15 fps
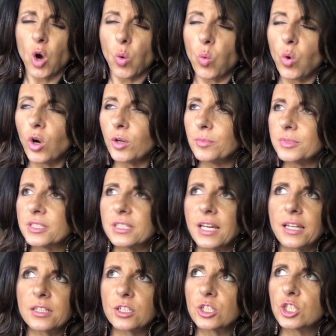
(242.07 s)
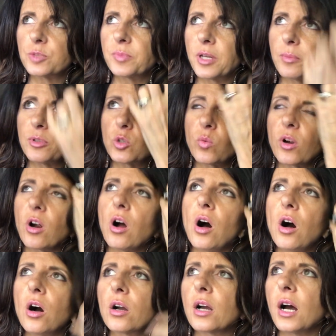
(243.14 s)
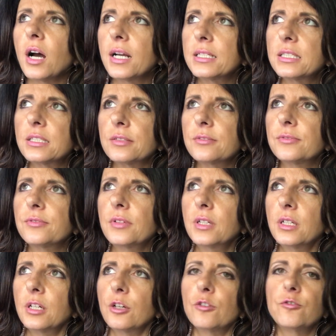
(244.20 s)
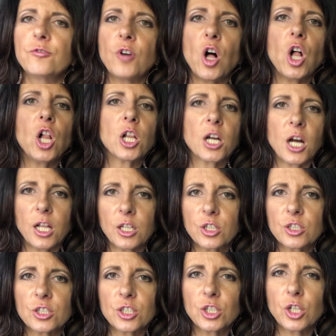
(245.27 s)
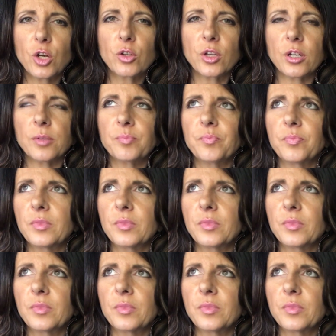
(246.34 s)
Warms tend to just be able to wear all kinds of fall colors, the